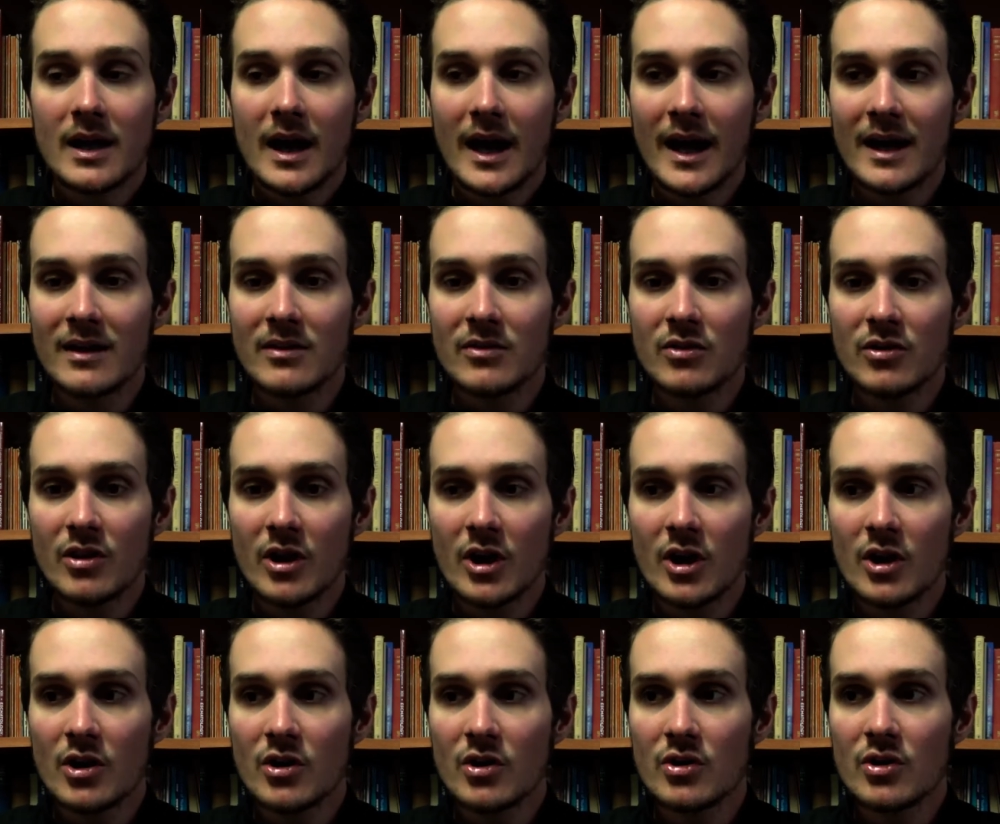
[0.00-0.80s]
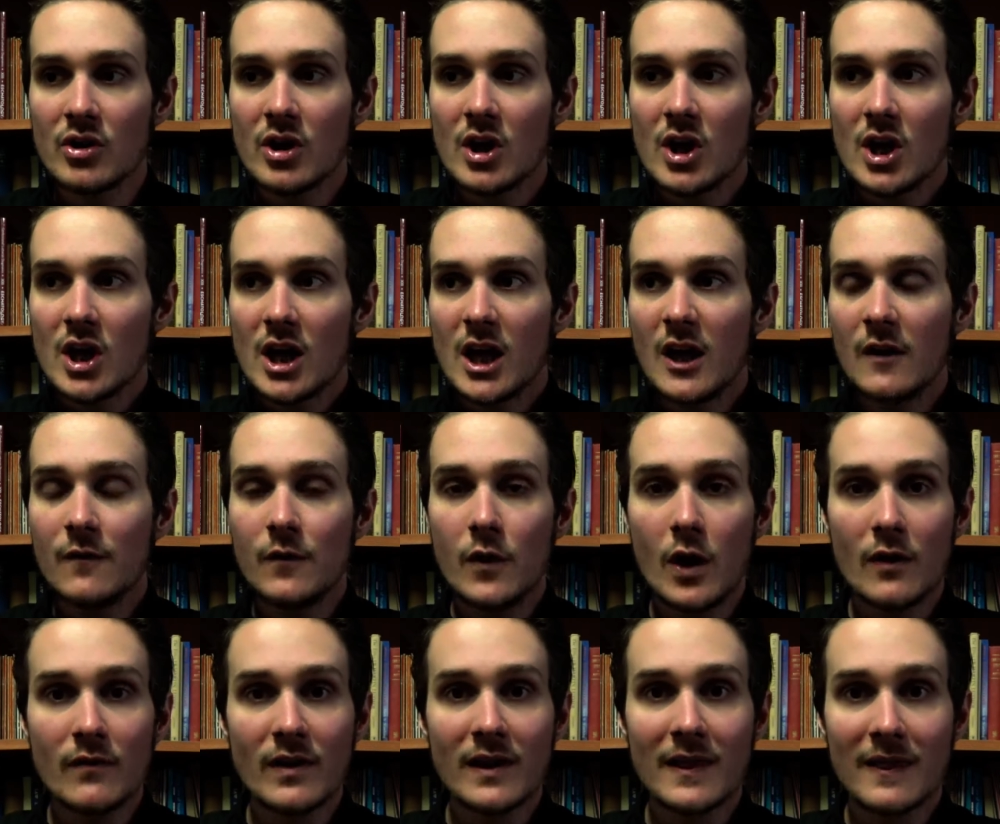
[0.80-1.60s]
And so if
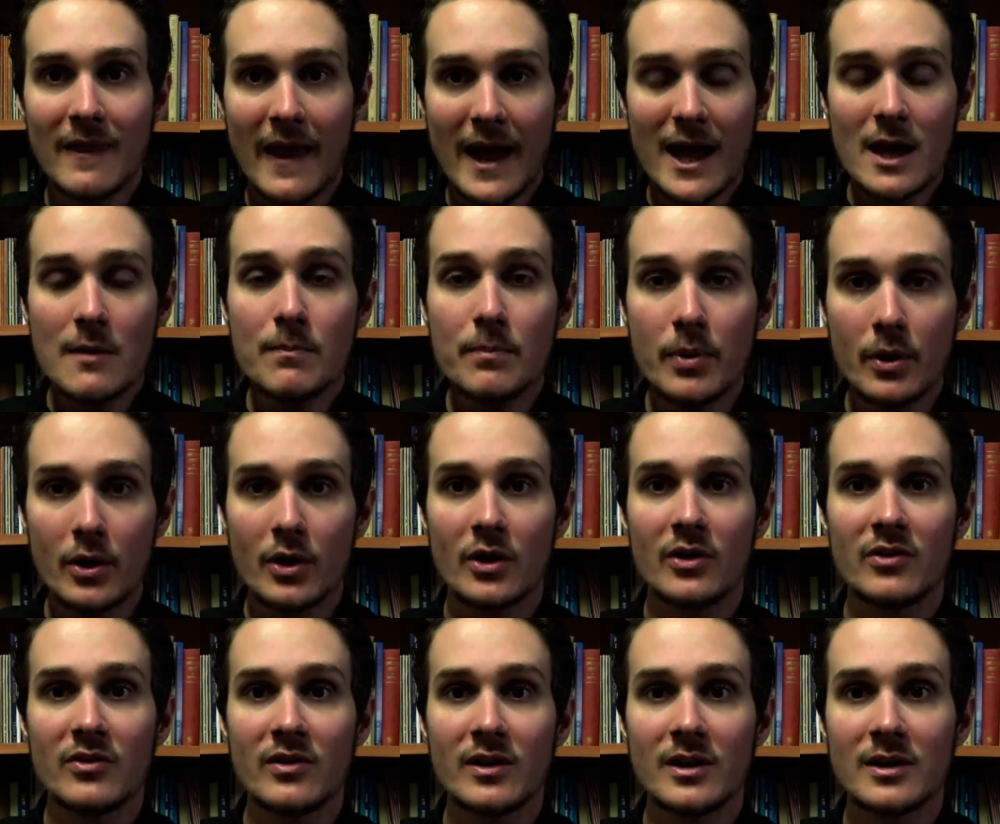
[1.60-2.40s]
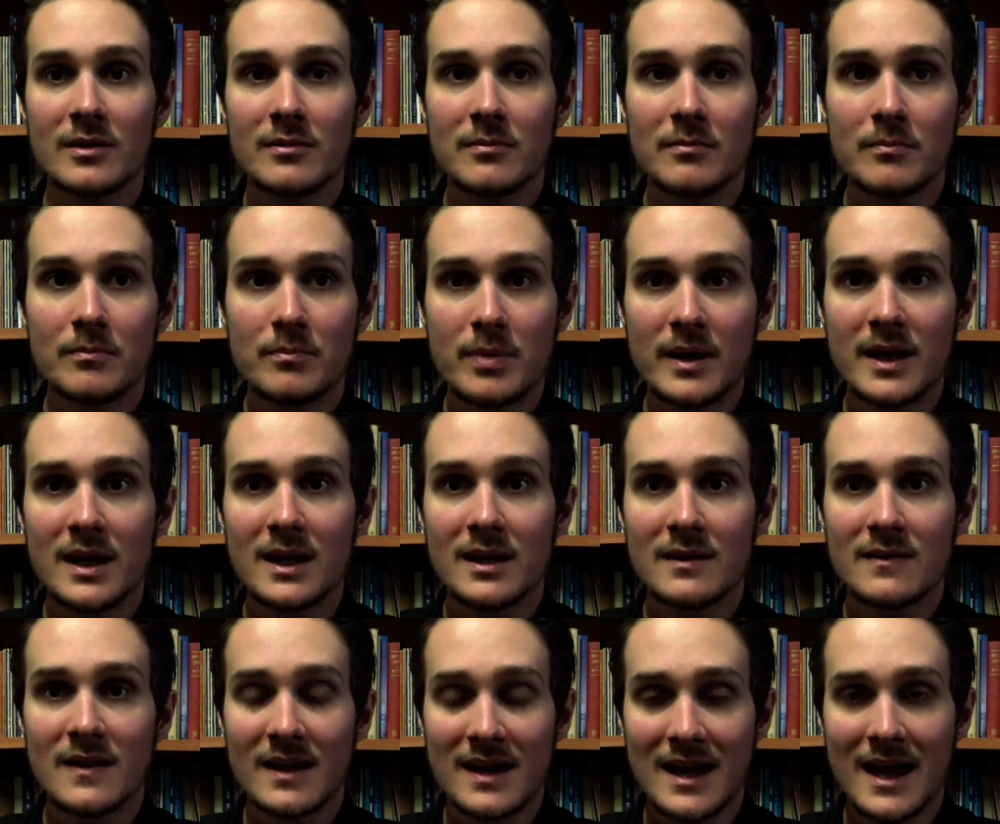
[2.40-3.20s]
you have a lay person
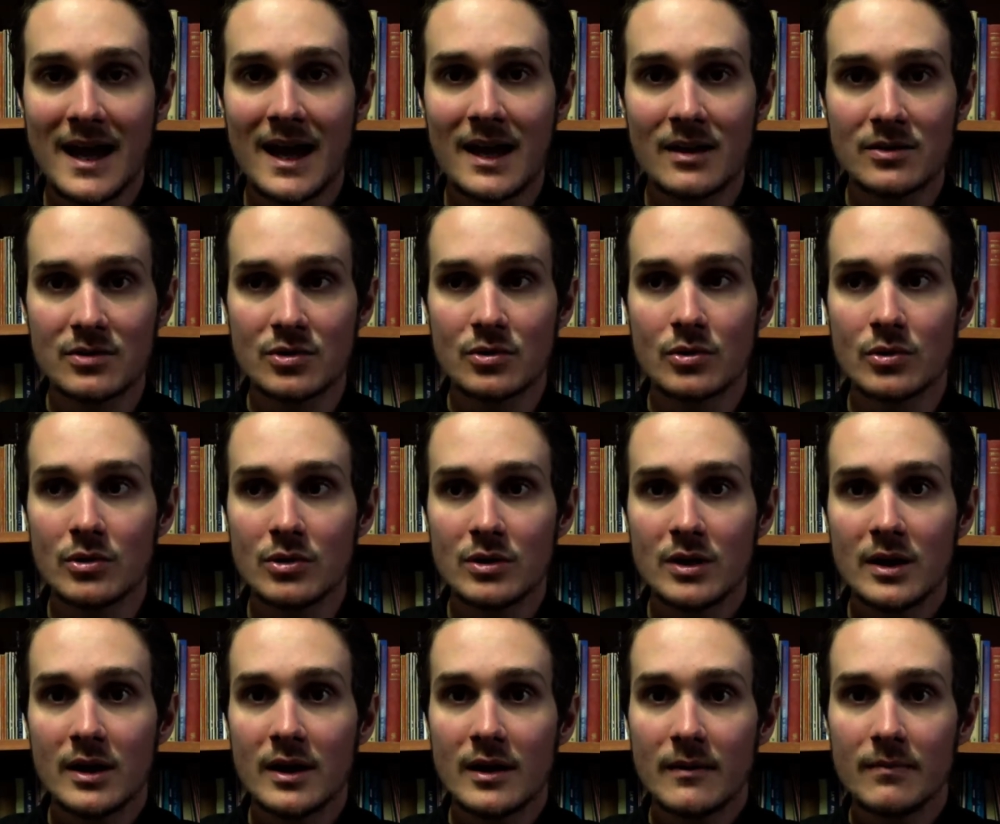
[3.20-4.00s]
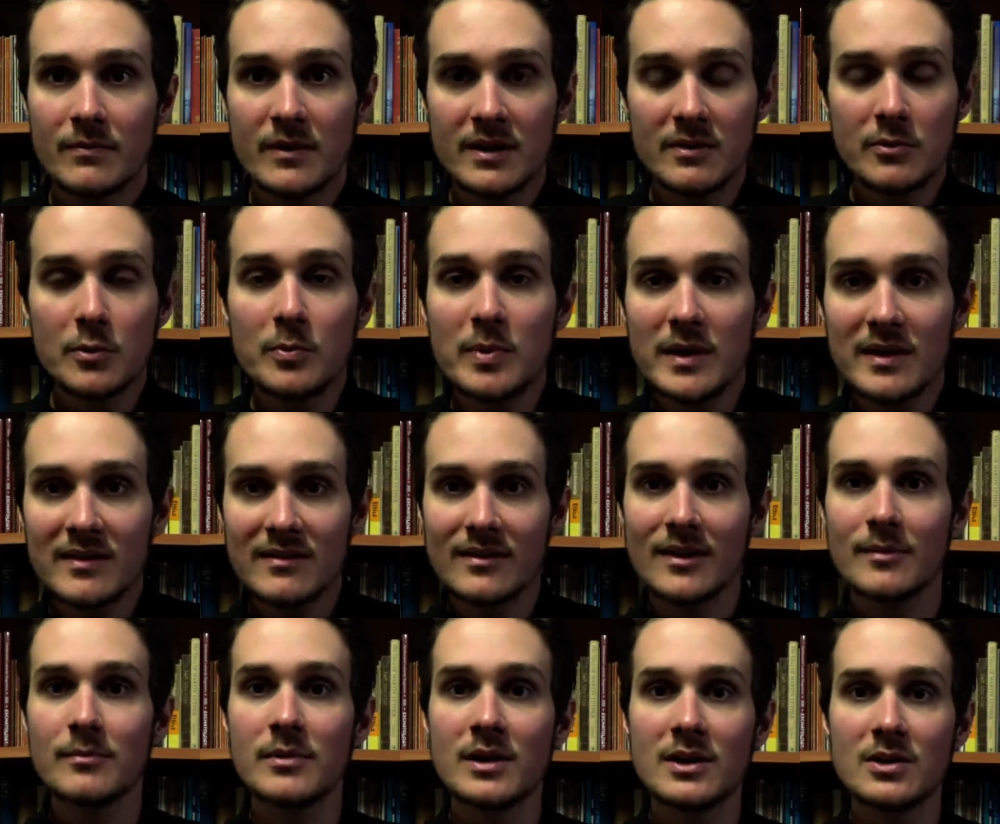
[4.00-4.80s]
being the cantor, this would be
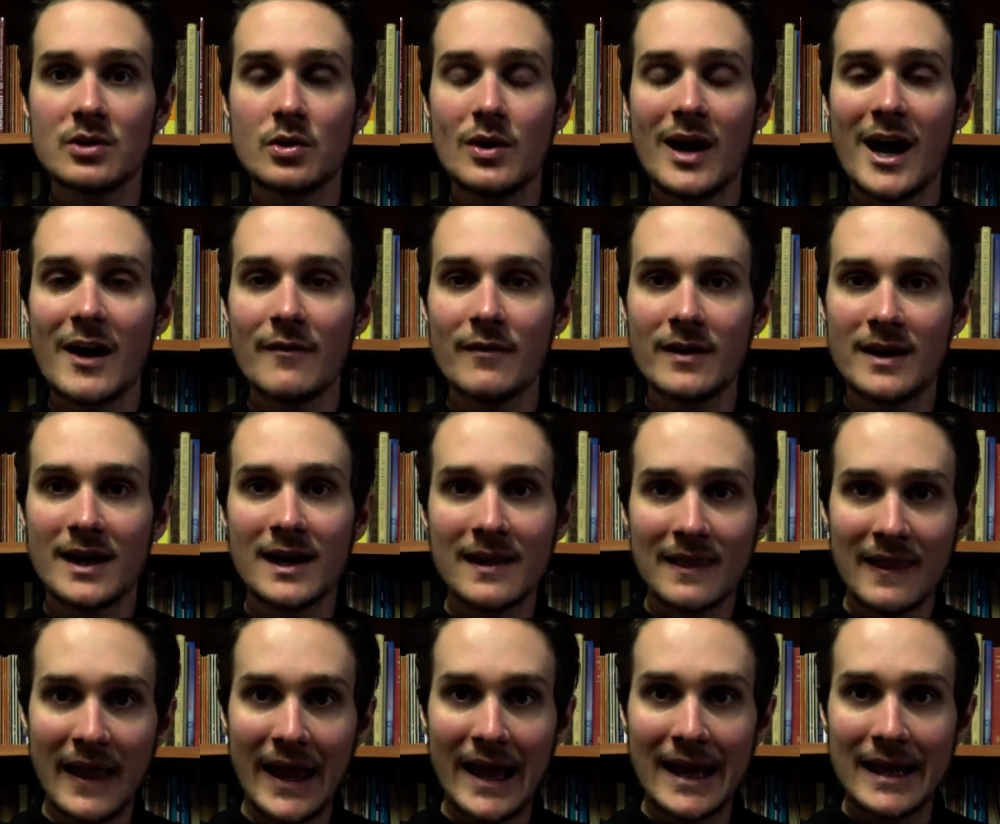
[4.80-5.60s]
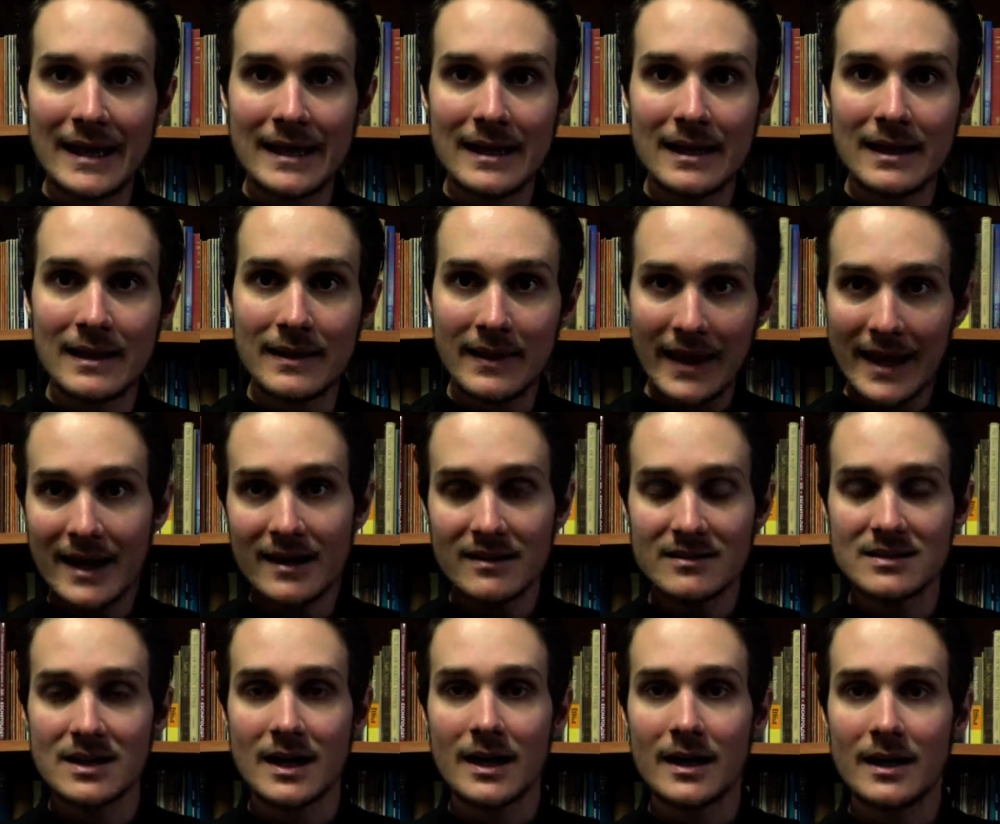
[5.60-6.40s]
similar to having a lay
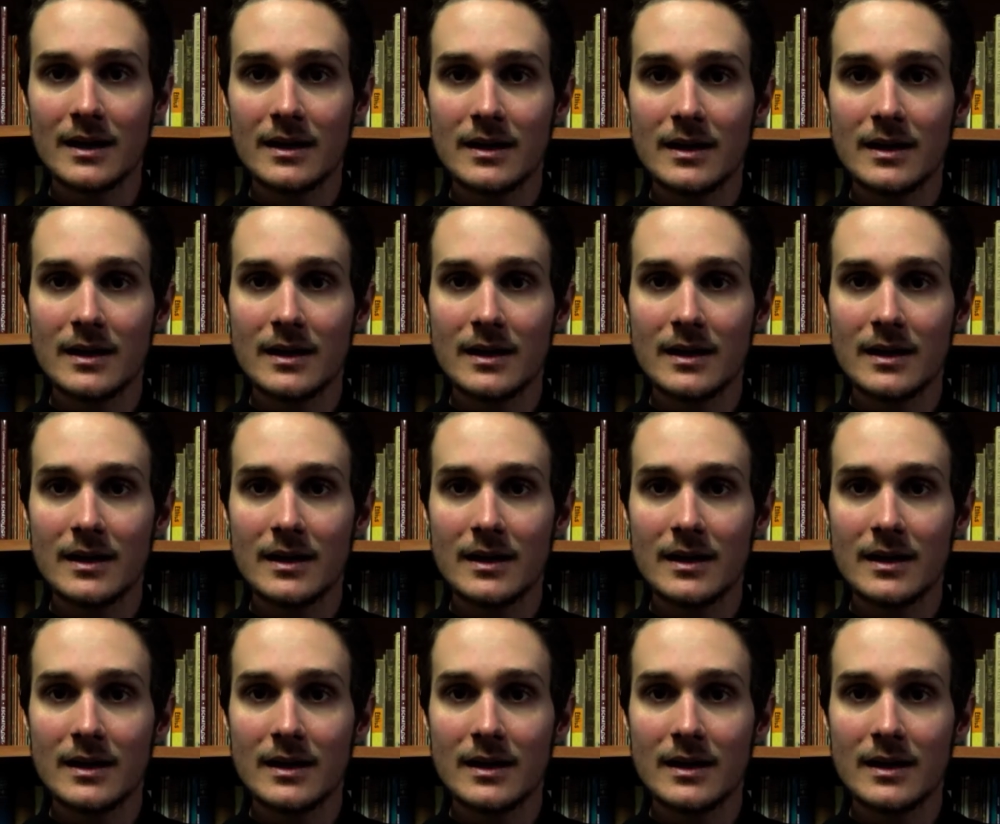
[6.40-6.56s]
lector.